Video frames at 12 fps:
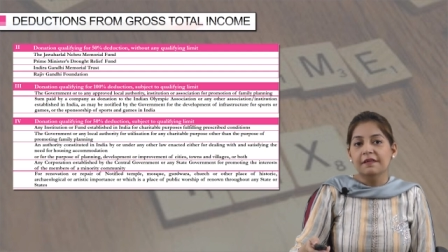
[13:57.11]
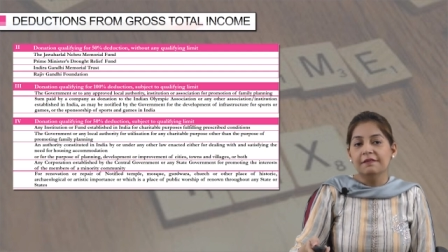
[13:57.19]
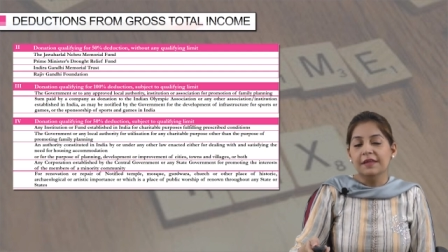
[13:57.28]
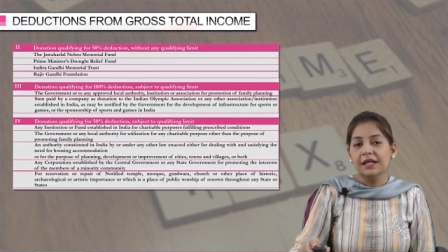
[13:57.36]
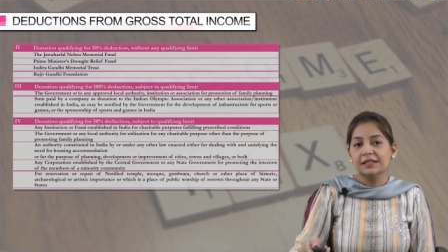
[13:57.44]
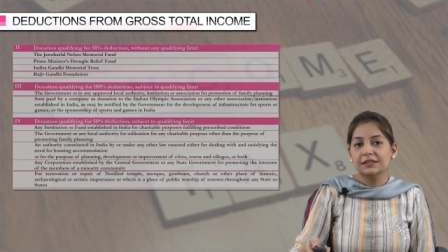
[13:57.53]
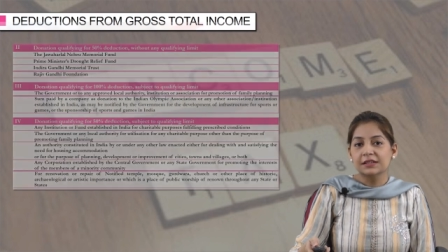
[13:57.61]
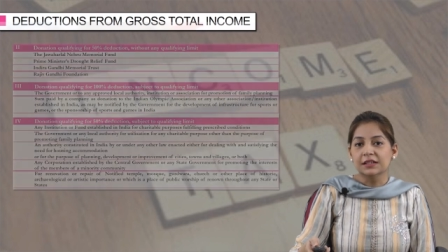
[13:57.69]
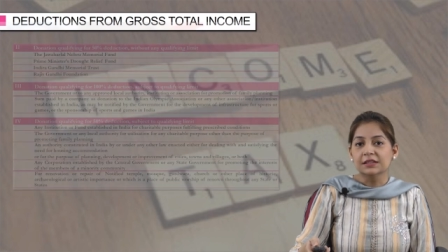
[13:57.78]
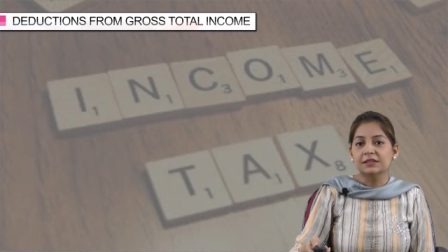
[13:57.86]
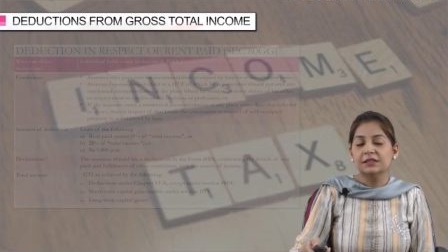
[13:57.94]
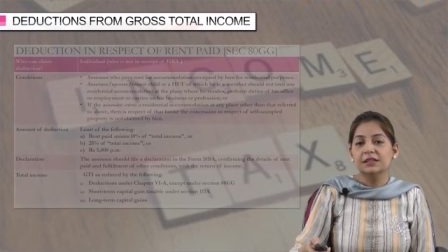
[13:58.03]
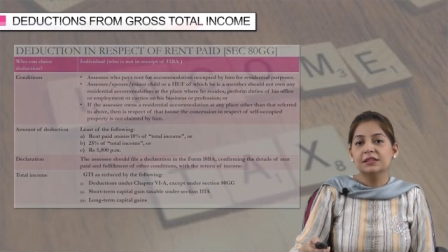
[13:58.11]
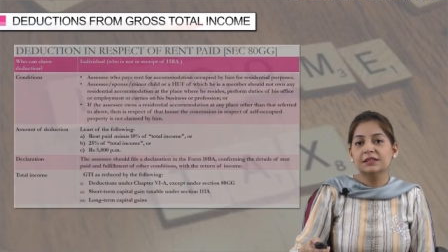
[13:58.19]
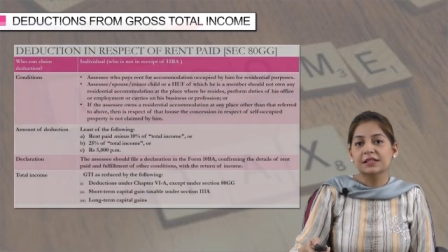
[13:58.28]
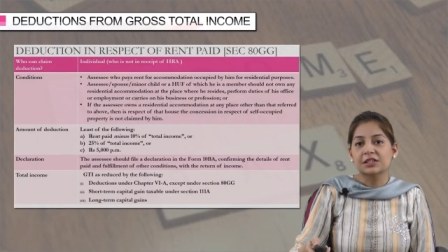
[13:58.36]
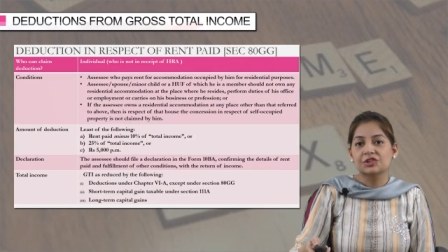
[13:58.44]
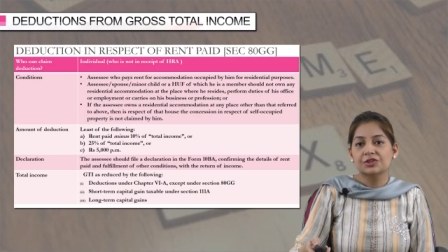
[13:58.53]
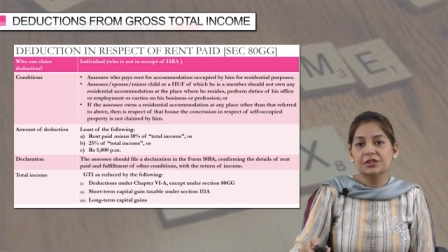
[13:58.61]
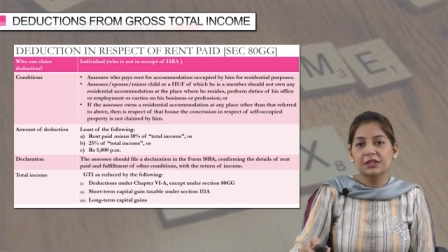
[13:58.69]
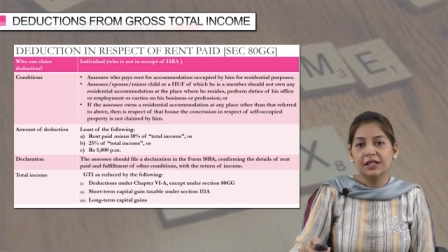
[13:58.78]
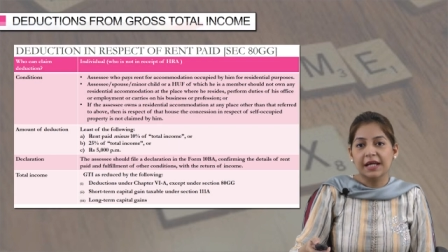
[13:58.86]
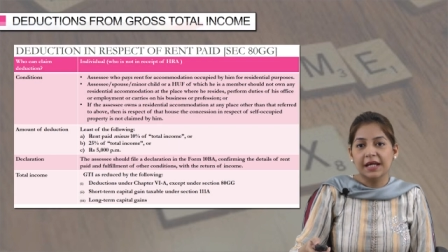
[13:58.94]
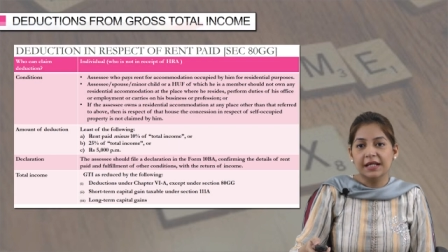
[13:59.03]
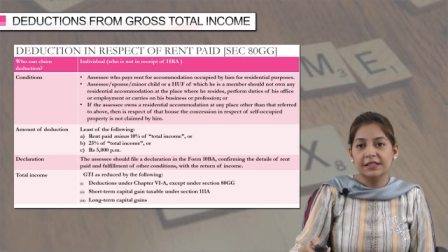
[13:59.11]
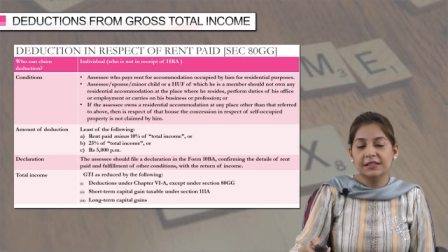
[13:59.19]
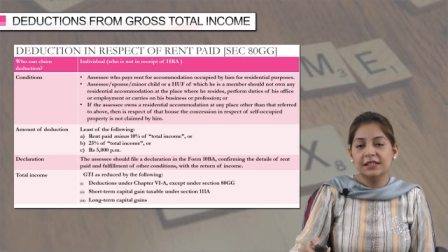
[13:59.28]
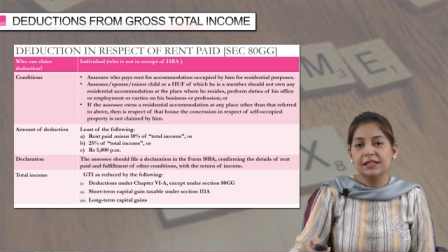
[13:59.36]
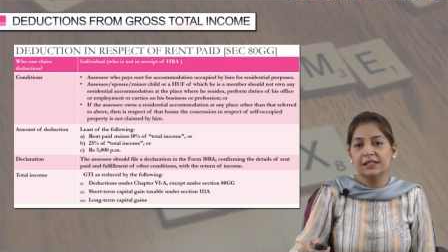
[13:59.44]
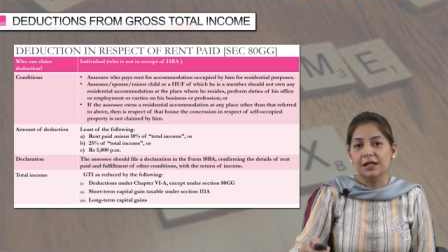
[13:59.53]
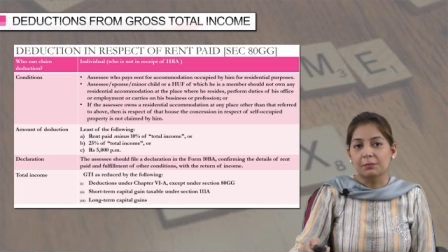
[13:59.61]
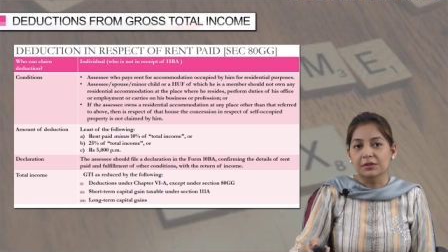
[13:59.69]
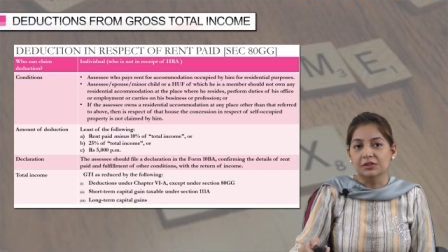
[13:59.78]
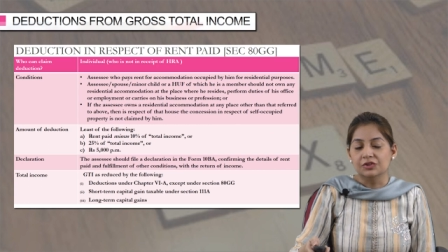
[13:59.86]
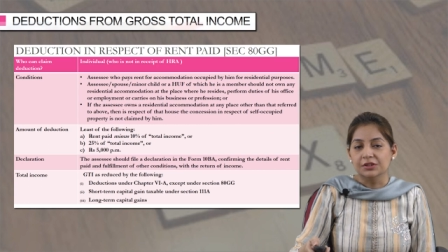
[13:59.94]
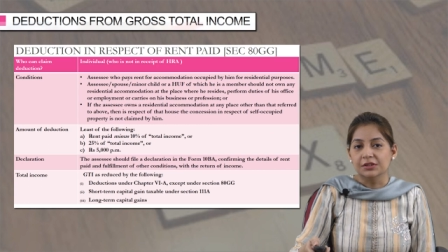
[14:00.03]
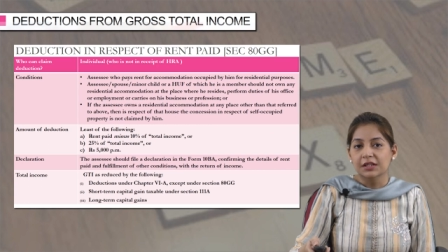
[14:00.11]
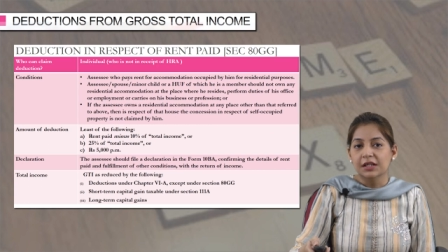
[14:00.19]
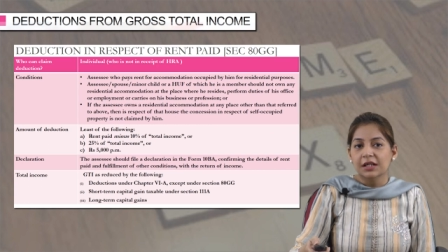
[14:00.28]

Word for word: Next is the section 80GG.